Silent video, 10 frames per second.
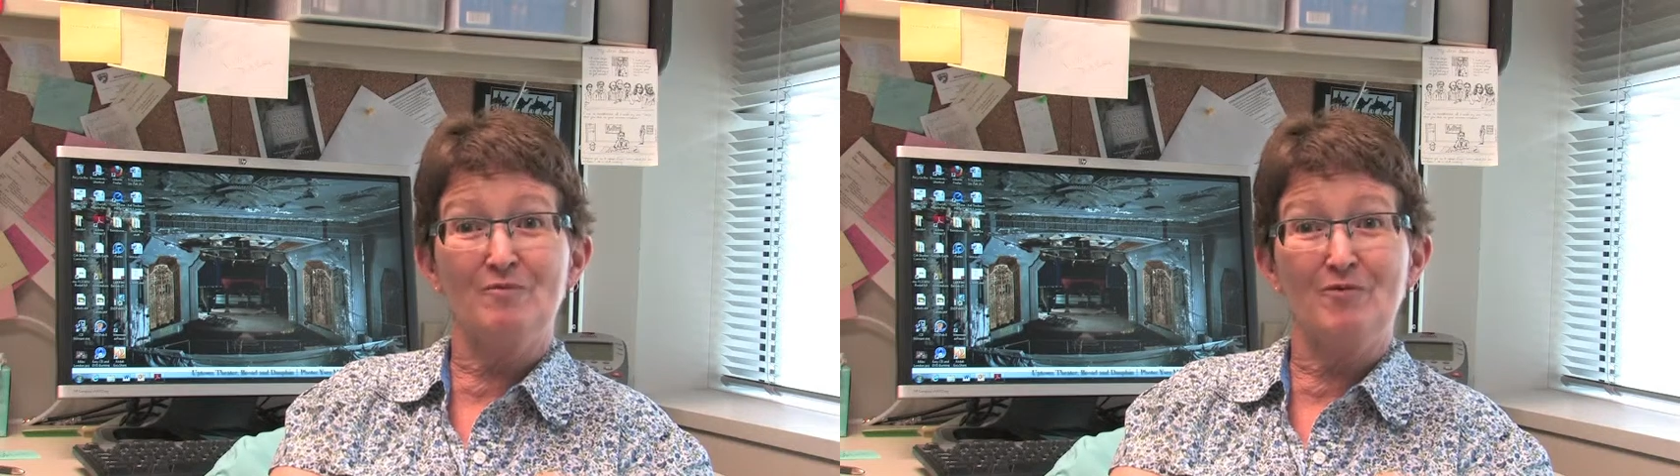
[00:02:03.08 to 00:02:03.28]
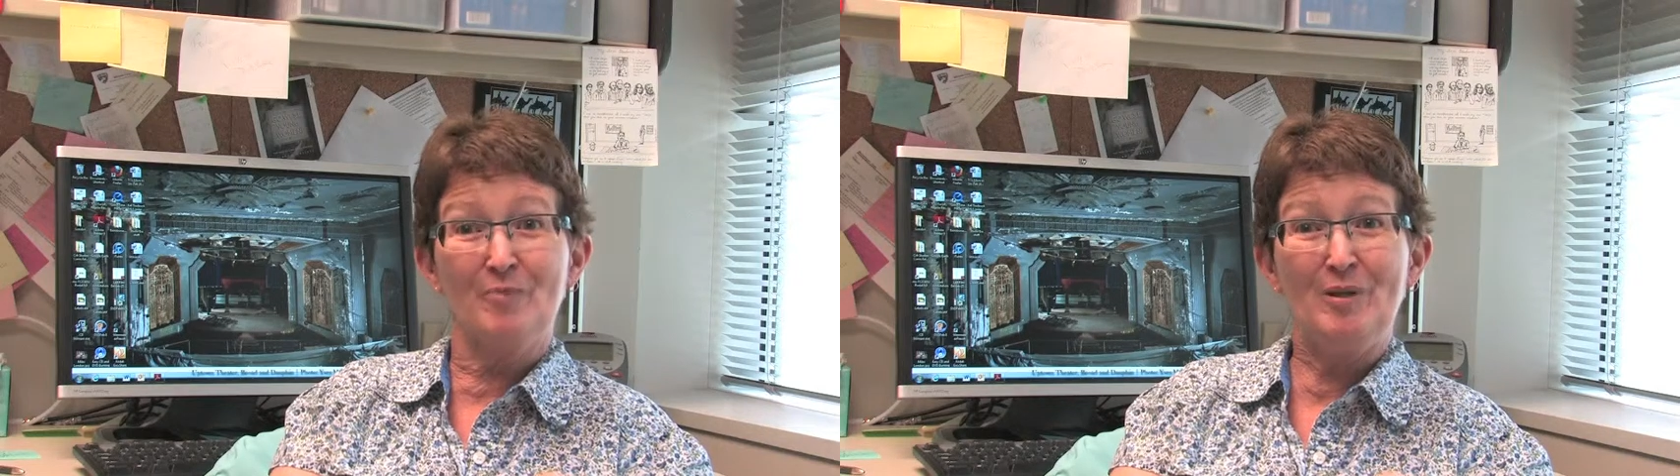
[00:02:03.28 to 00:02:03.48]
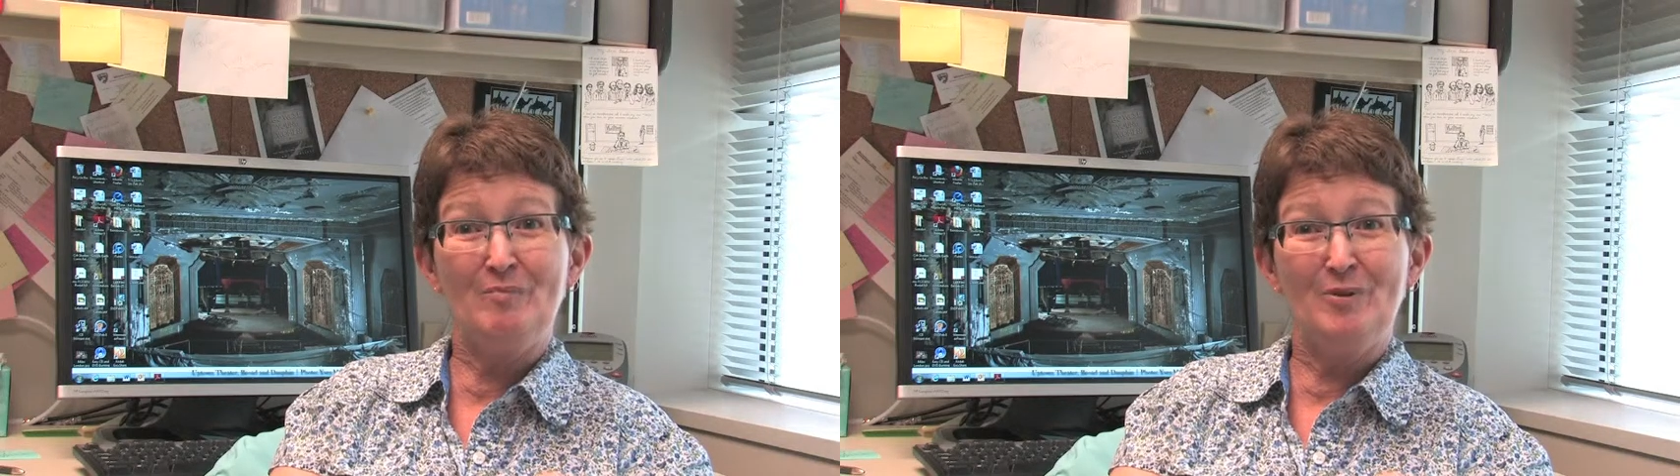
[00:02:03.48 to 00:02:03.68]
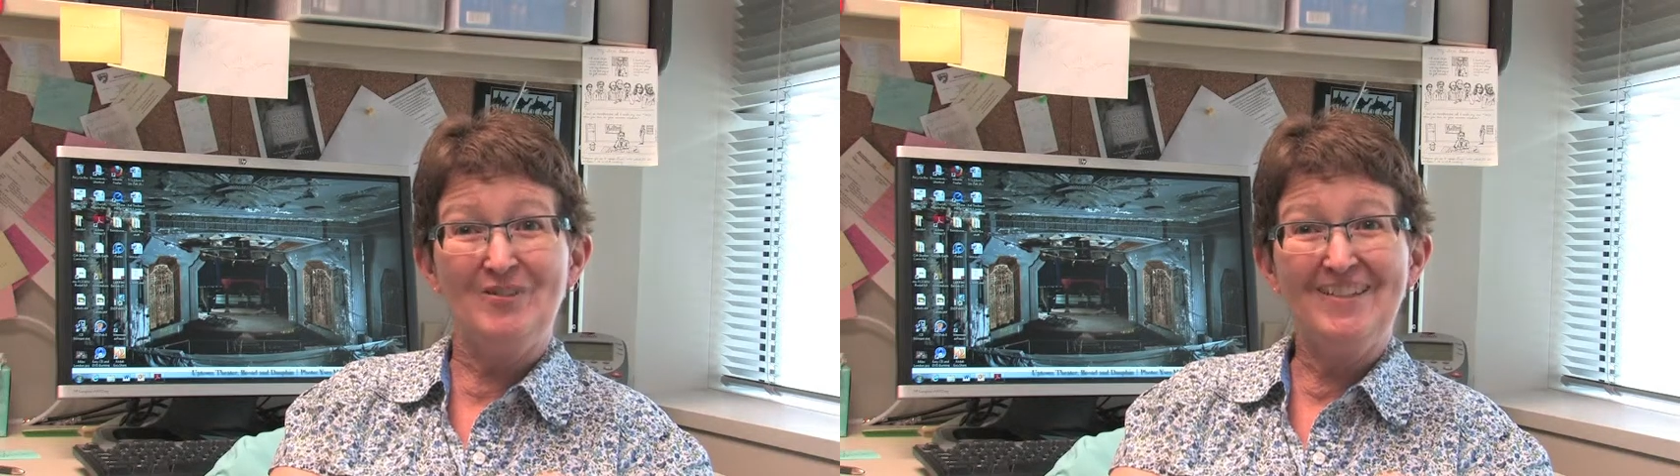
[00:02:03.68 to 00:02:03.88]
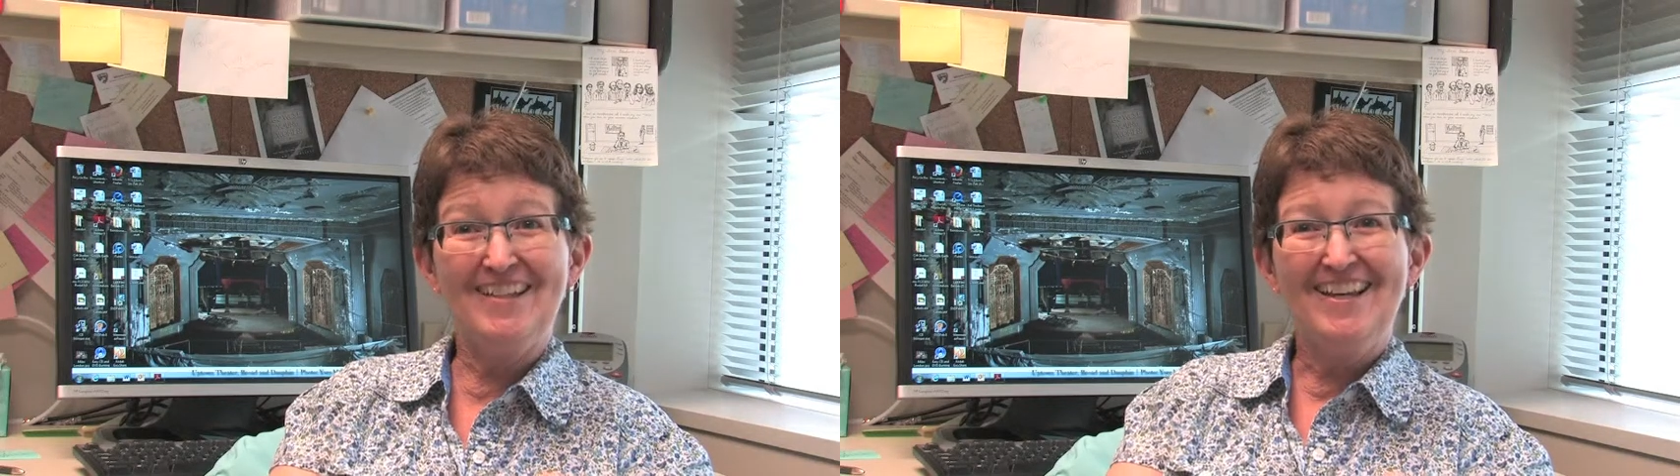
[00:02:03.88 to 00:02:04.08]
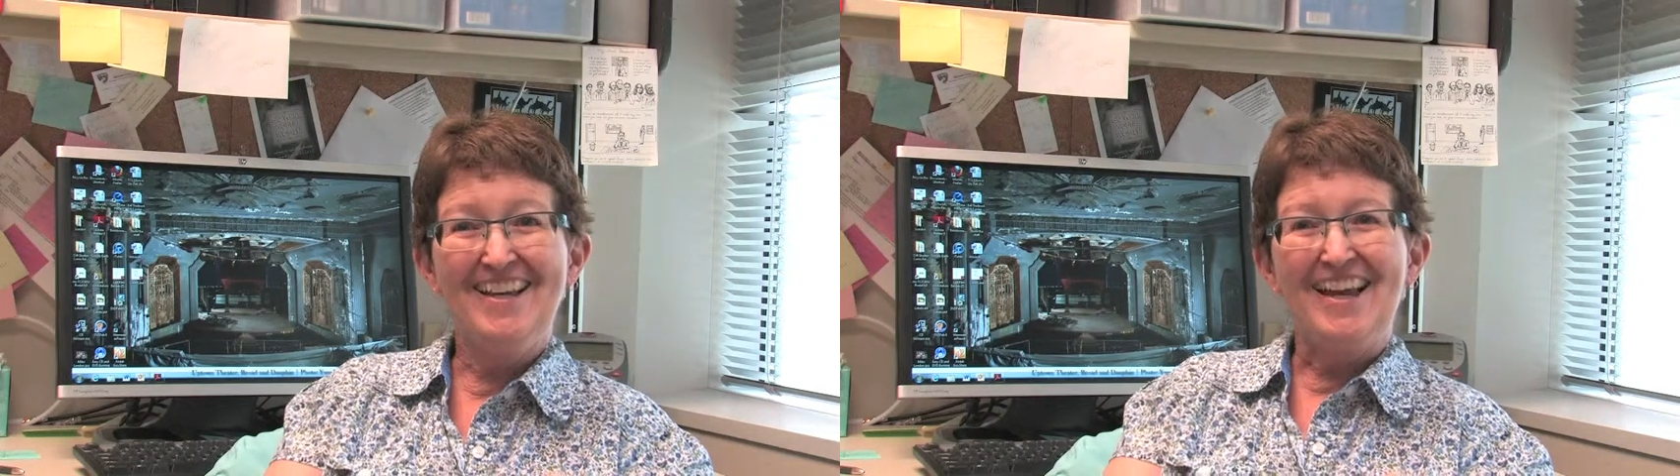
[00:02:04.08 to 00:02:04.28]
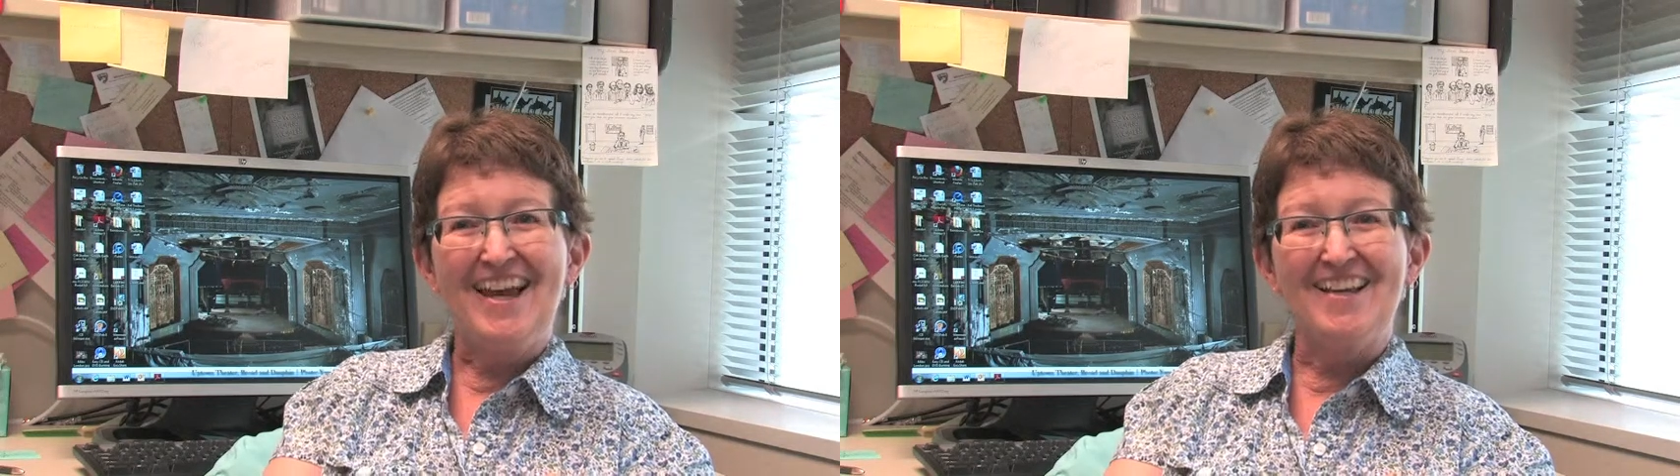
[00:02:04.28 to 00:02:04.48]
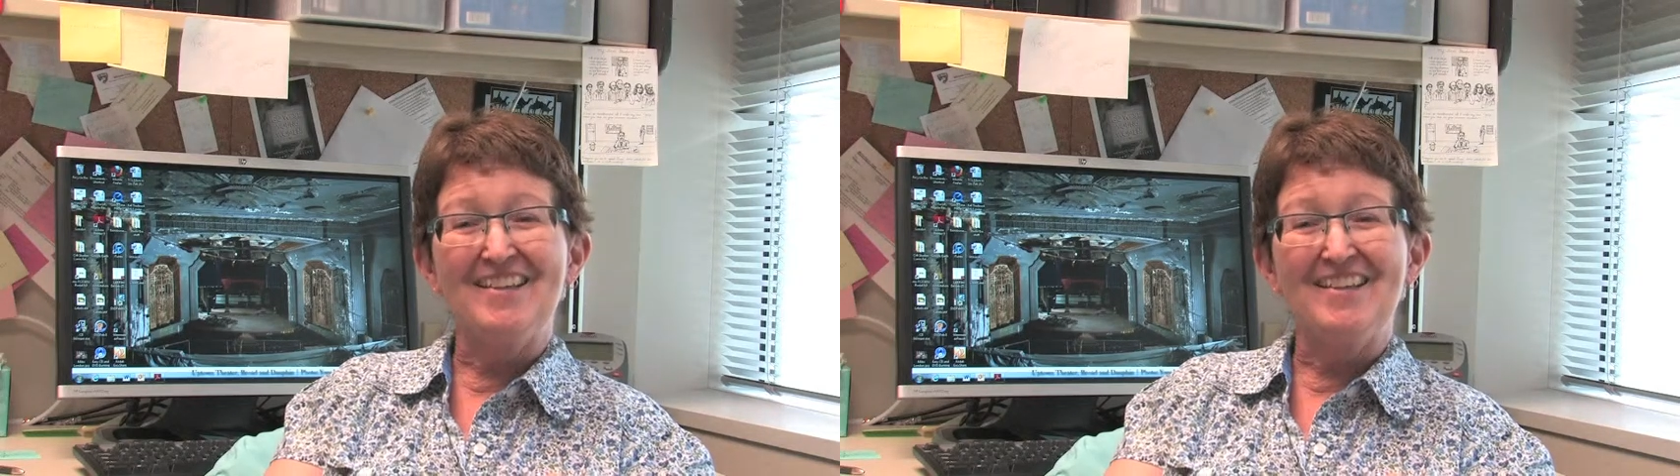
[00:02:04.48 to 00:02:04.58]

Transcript: for people, and